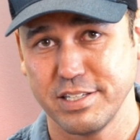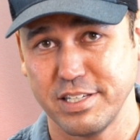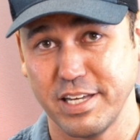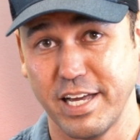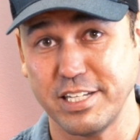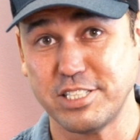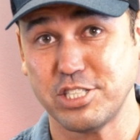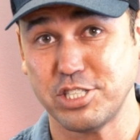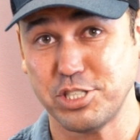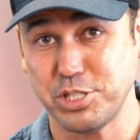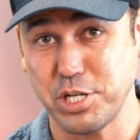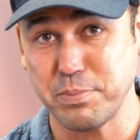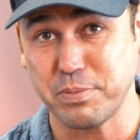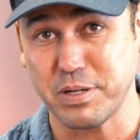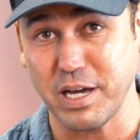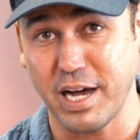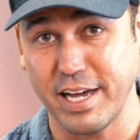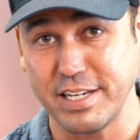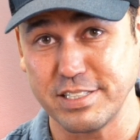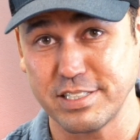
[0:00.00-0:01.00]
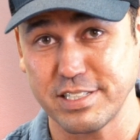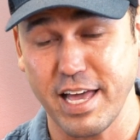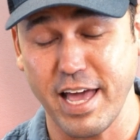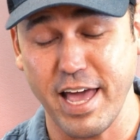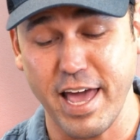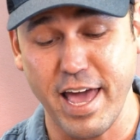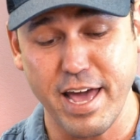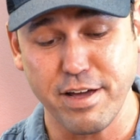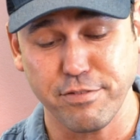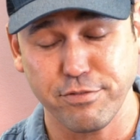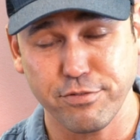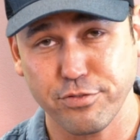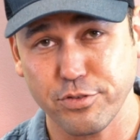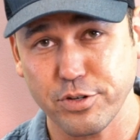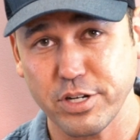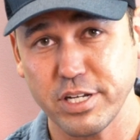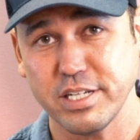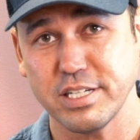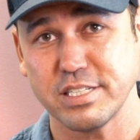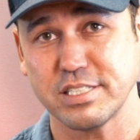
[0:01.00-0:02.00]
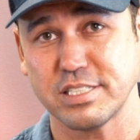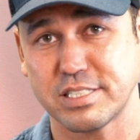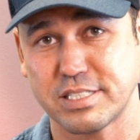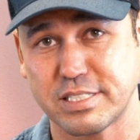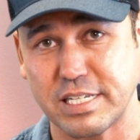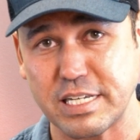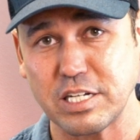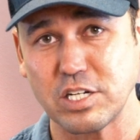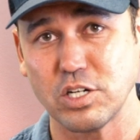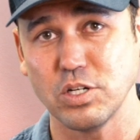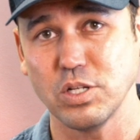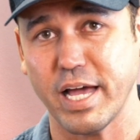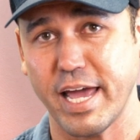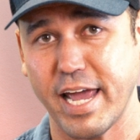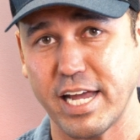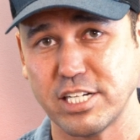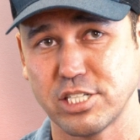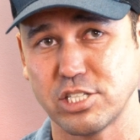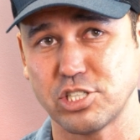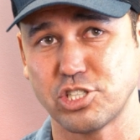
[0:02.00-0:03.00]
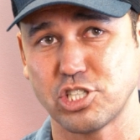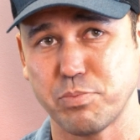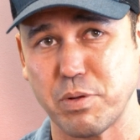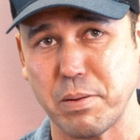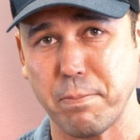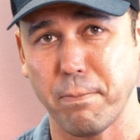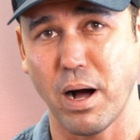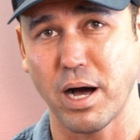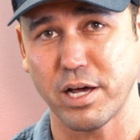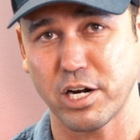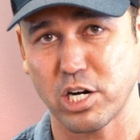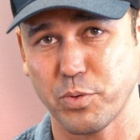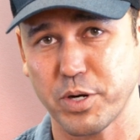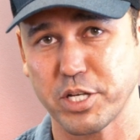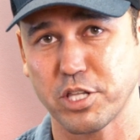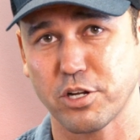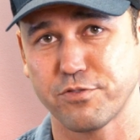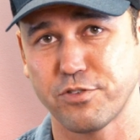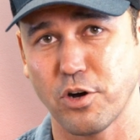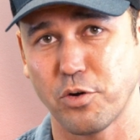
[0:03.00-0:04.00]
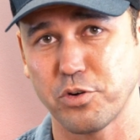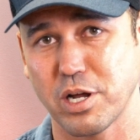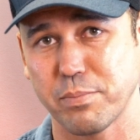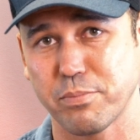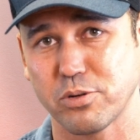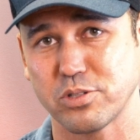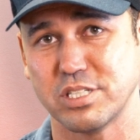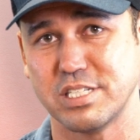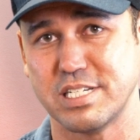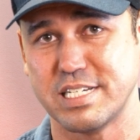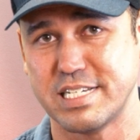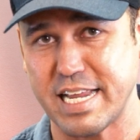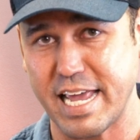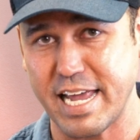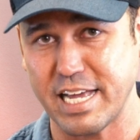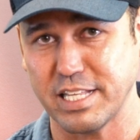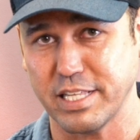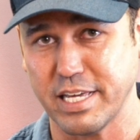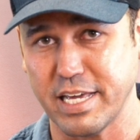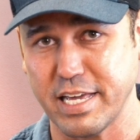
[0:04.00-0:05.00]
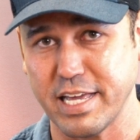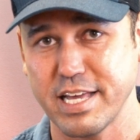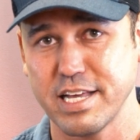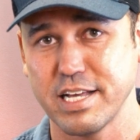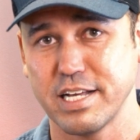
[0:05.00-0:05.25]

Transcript: It's cheap, guys. Every single agent should be monitoring their phone numbers daily.